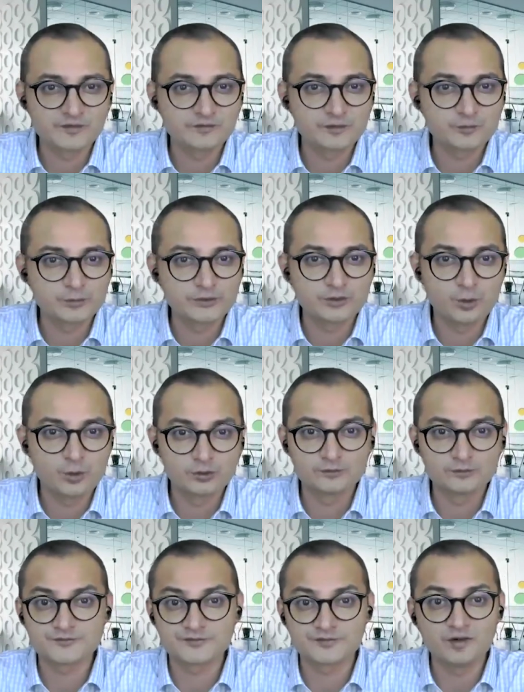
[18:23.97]
something that we
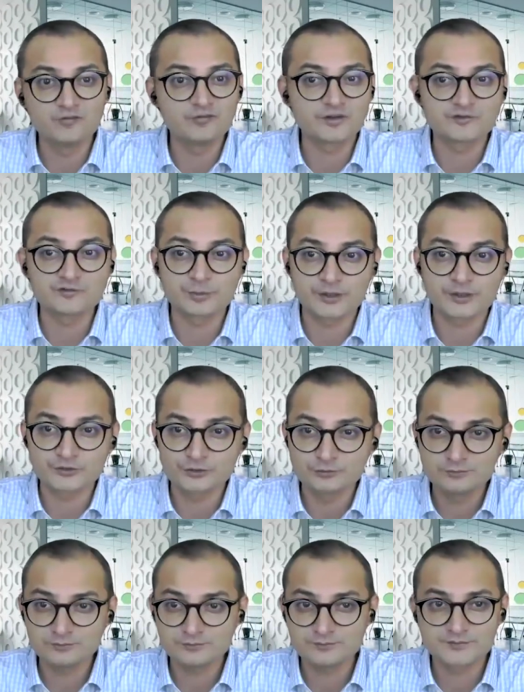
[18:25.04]
call self
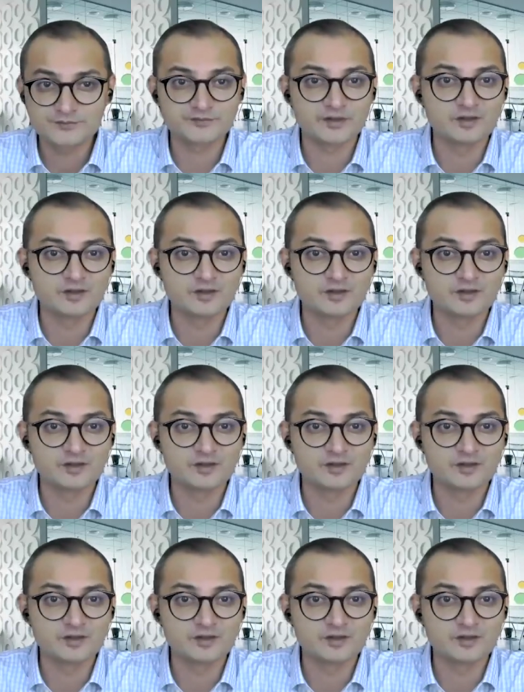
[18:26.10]
expression,